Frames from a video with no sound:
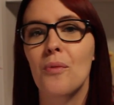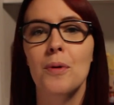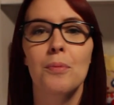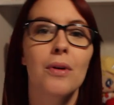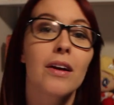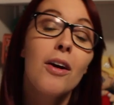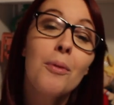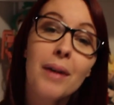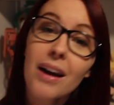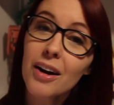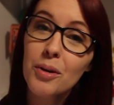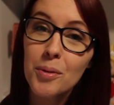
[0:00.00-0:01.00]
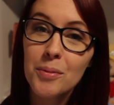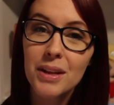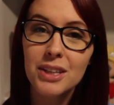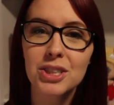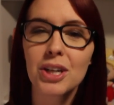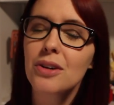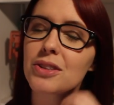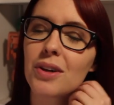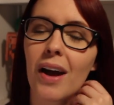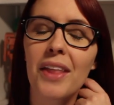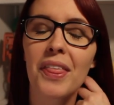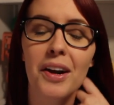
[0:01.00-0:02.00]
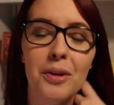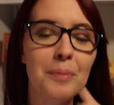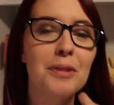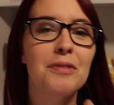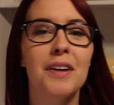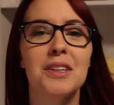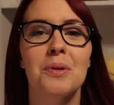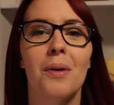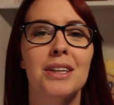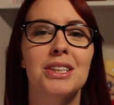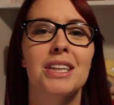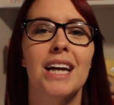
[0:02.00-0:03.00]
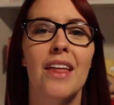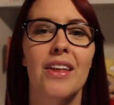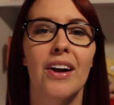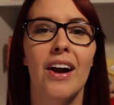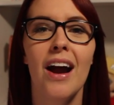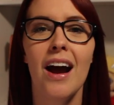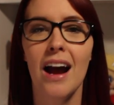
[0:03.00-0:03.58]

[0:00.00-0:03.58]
and people were like, oh my god, I remember that show, so I thought it would be fun to watch together.